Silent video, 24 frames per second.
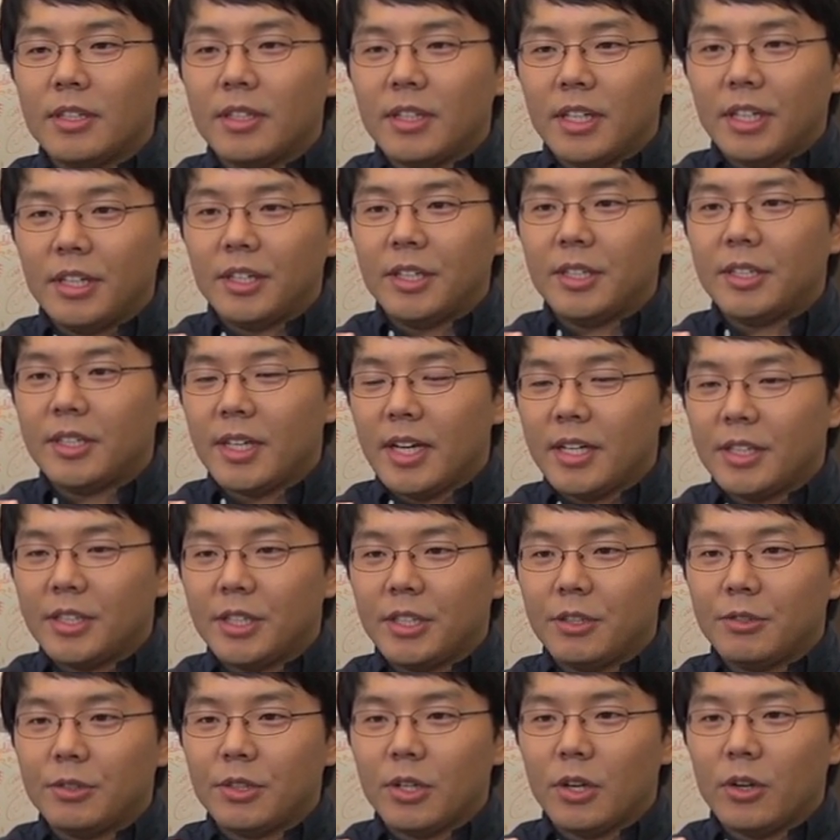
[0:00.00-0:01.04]
degrees
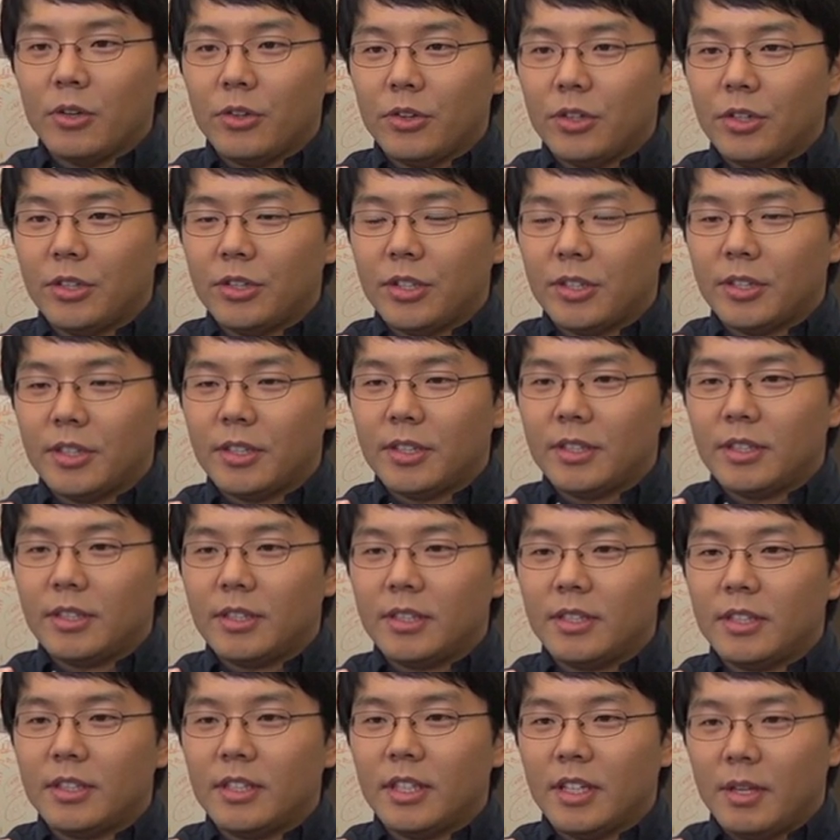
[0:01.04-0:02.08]
Celsius under the
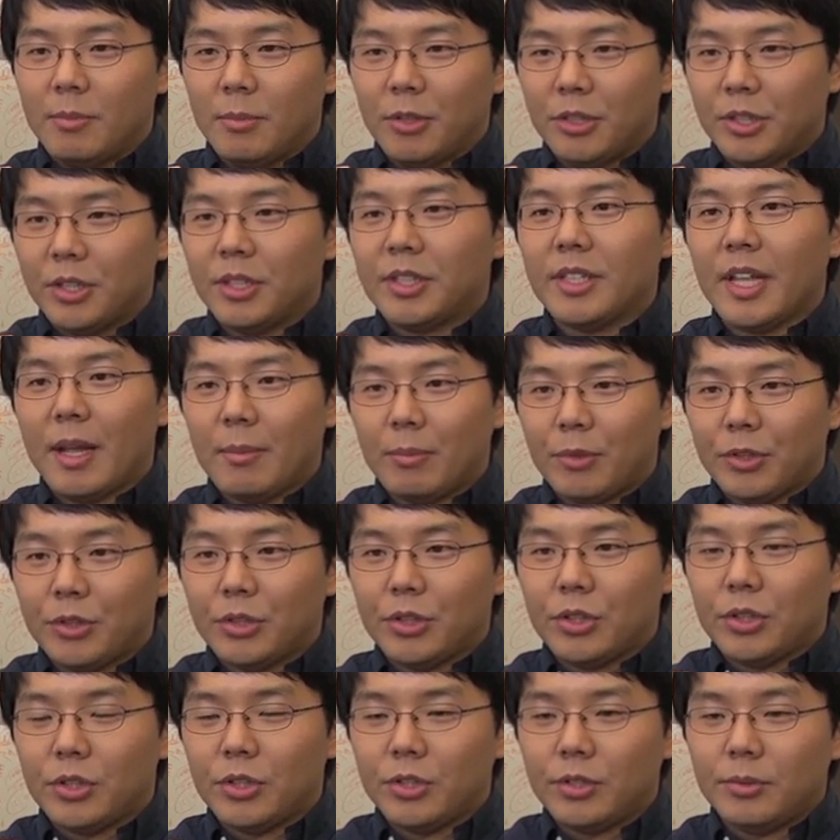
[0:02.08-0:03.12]
emergency
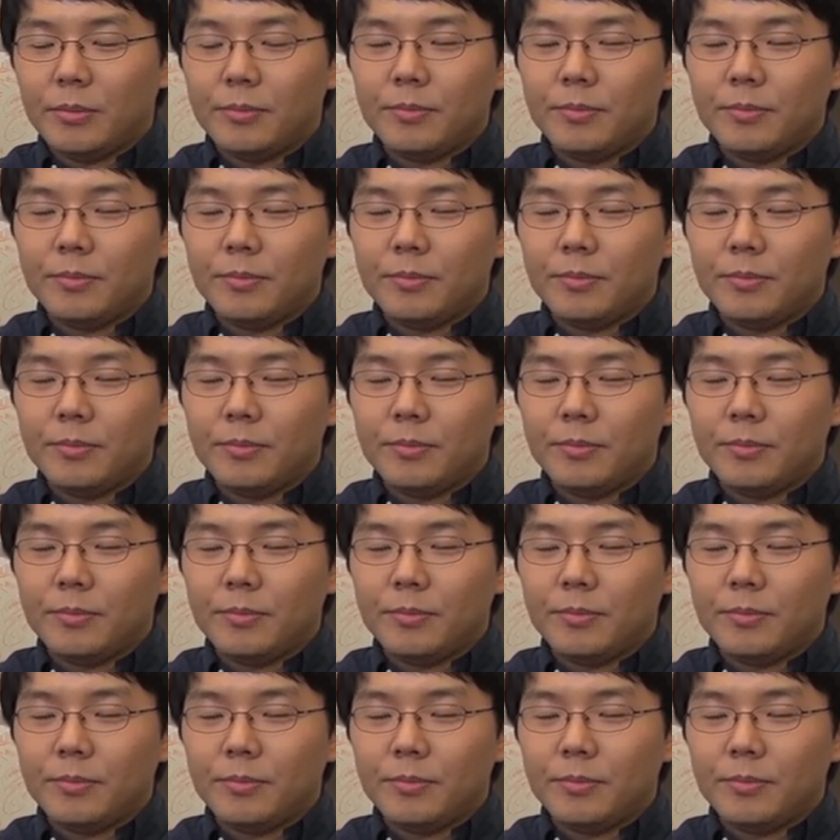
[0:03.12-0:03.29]
temperature.